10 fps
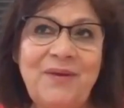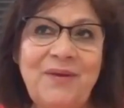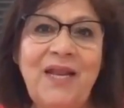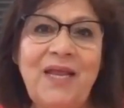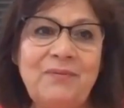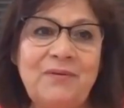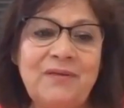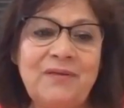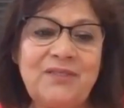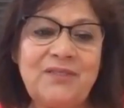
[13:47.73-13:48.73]
being
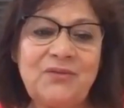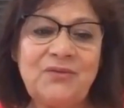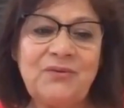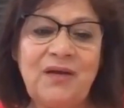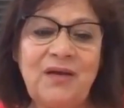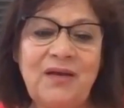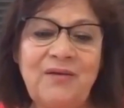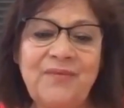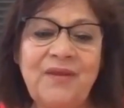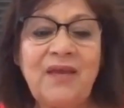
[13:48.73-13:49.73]
able to,
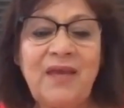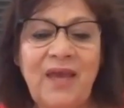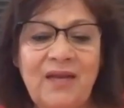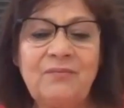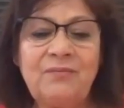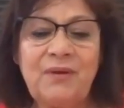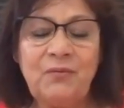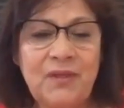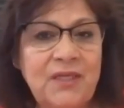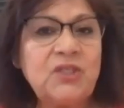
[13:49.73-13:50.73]
again, be
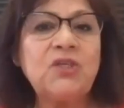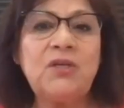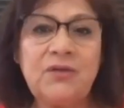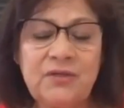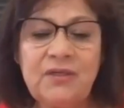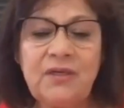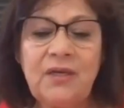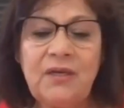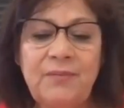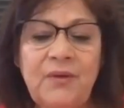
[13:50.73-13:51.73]
willing to learn,
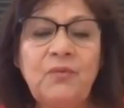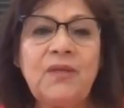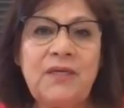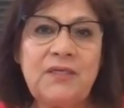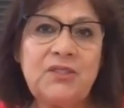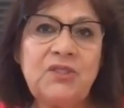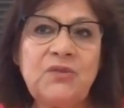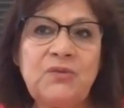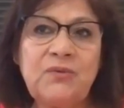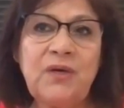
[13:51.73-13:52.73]
be willing
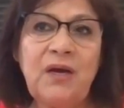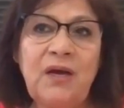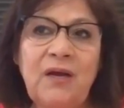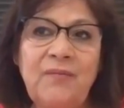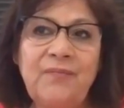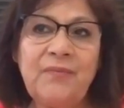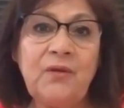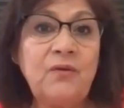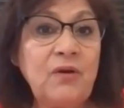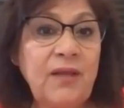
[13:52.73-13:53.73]
to
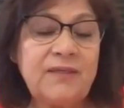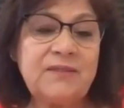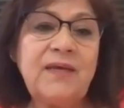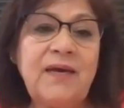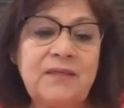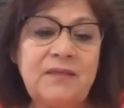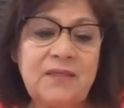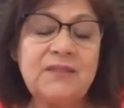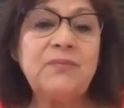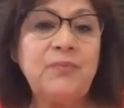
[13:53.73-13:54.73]
utilize
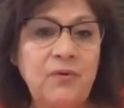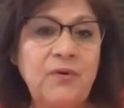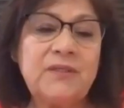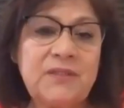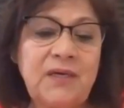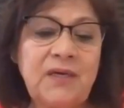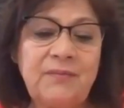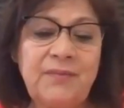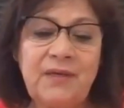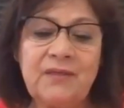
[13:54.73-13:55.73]
that support,
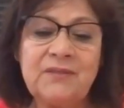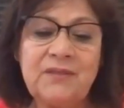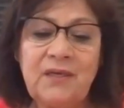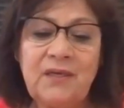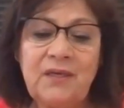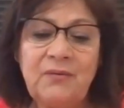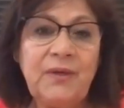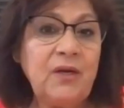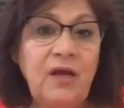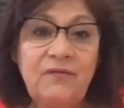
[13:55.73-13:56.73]
because we
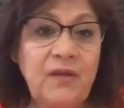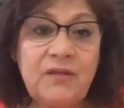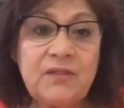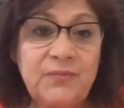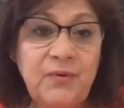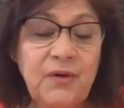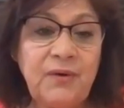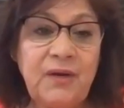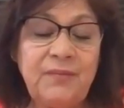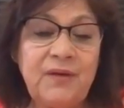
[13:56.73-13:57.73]
can offer all the support,
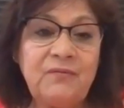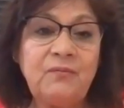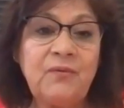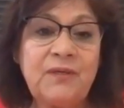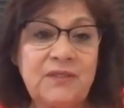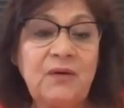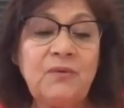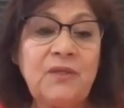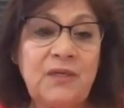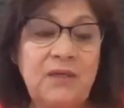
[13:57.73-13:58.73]
right? But if one's not
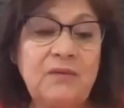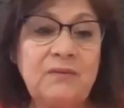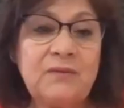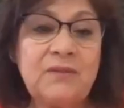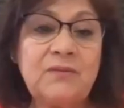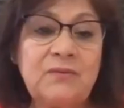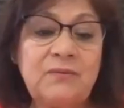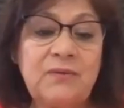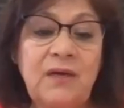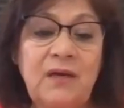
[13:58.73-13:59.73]
willing
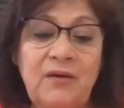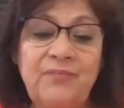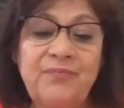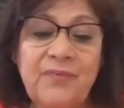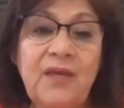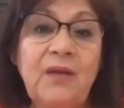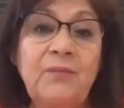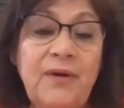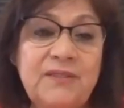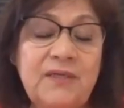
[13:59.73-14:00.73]
to
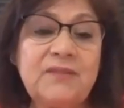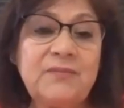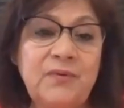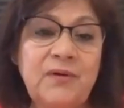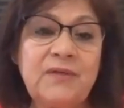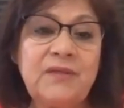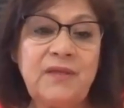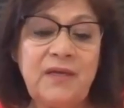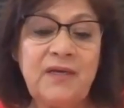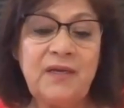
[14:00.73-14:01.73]
embrace that support,
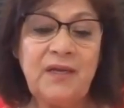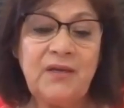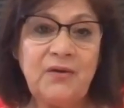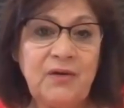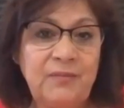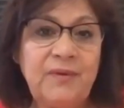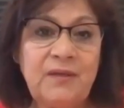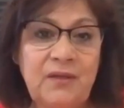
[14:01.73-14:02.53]
then you're going to be